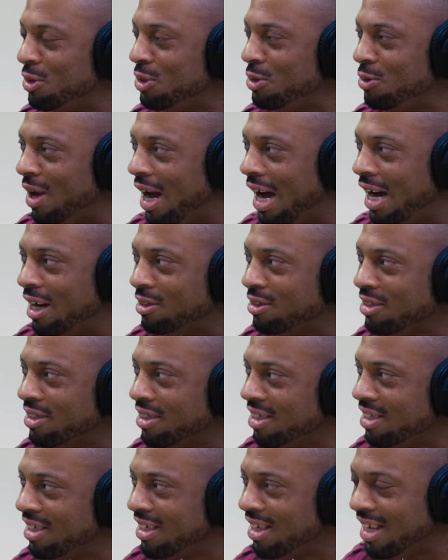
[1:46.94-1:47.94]
a new house
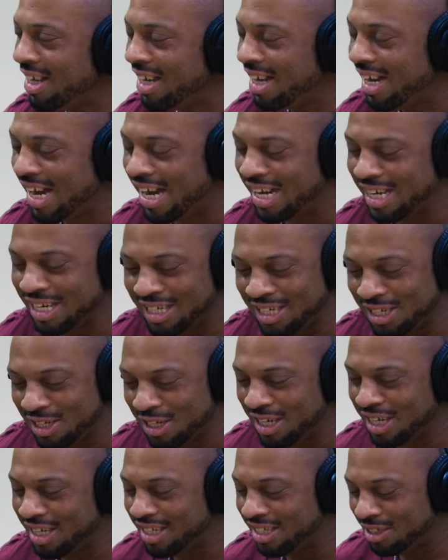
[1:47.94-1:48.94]
and you
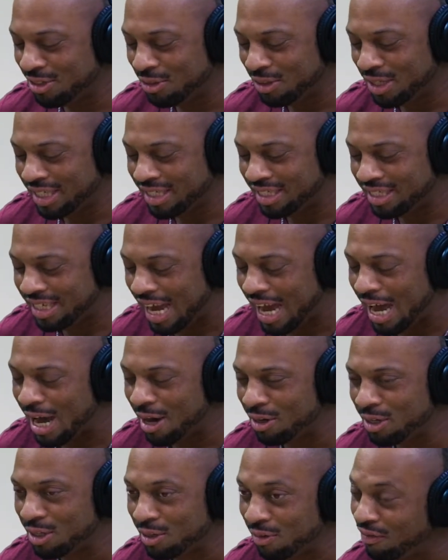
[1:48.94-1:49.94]
get into this
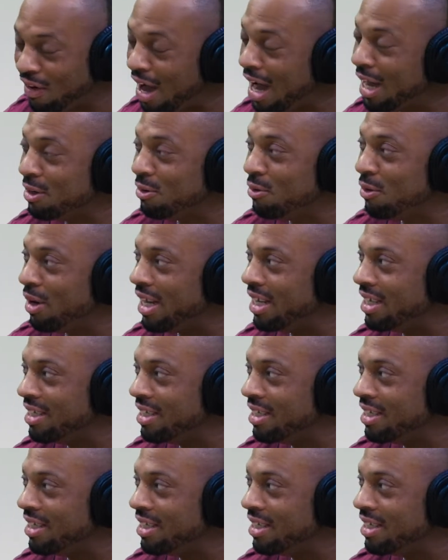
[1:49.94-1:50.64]
town and you find a way